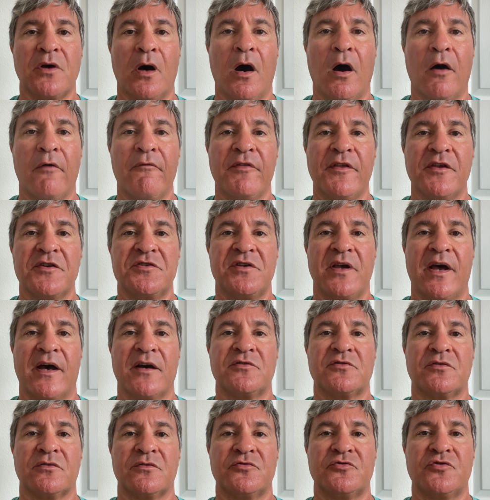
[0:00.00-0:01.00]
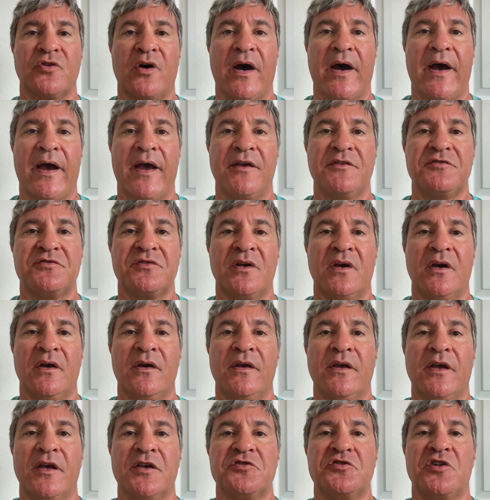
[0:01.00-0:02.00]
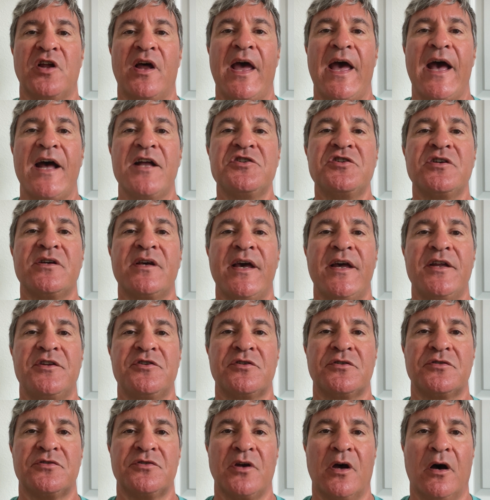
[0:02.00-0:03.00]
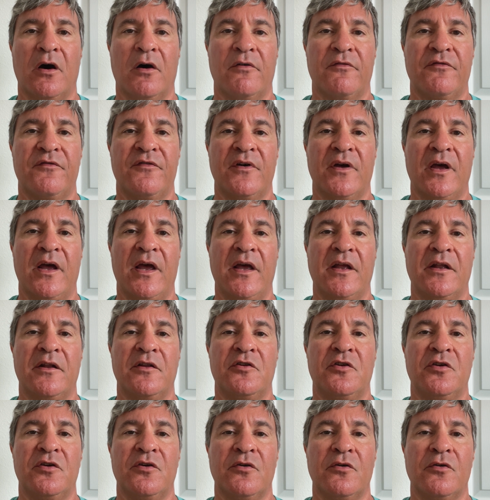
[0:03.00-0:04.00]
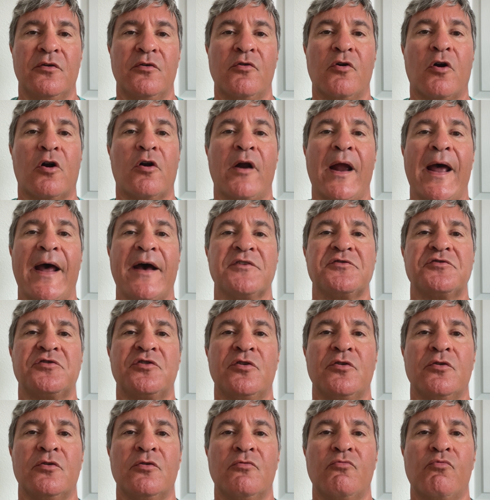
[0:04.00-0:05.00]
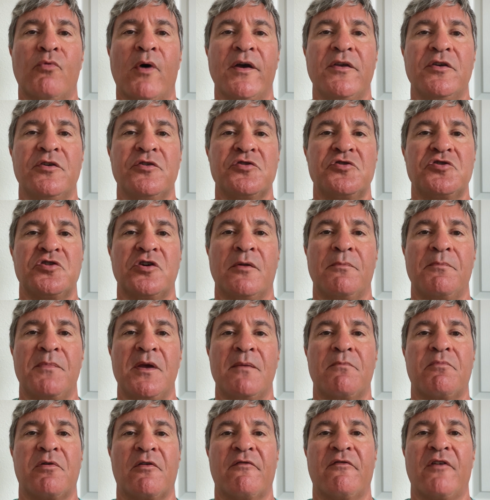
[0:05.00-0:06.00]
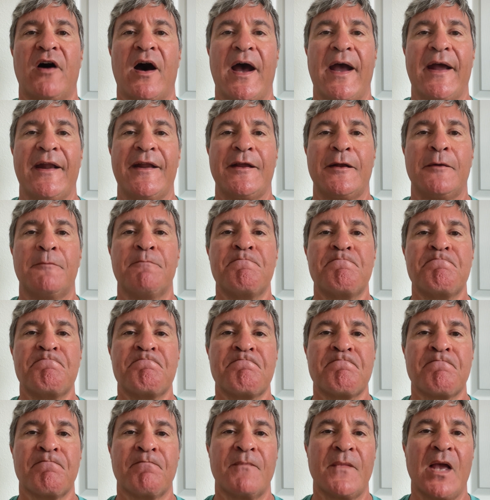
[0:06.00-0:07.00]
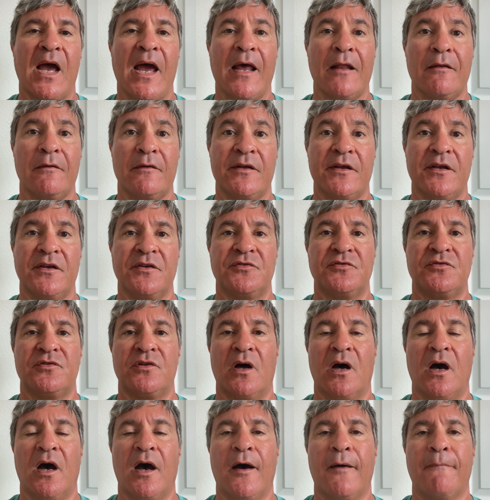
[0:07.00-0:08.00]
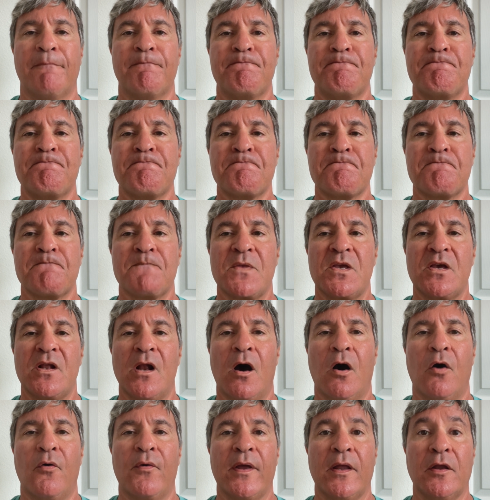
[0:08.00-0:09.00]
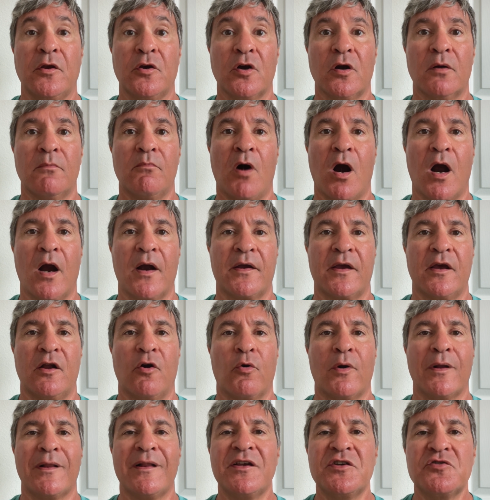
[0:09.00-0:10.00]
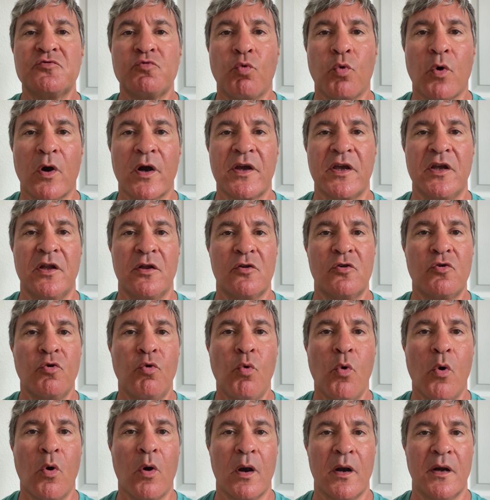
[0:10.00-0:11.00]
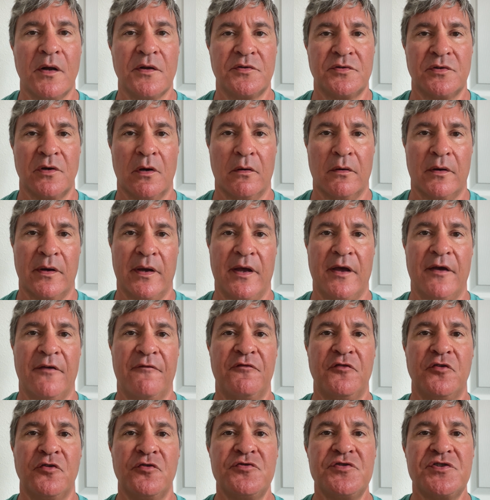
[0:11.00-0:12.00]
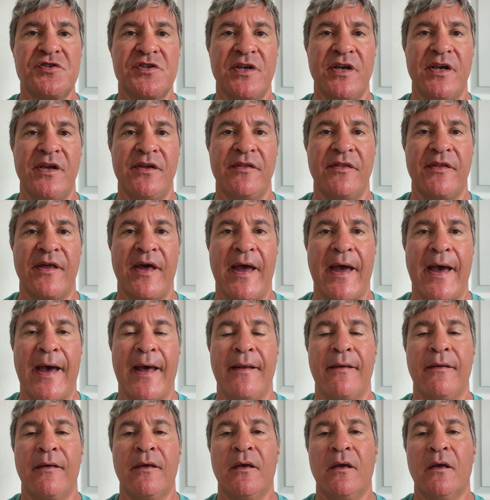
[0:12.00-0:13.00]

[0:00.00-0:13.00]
of this exercise is to educate yourself into or as to what you should be providing, at least in your market, or at least working towards. Okay, if you see that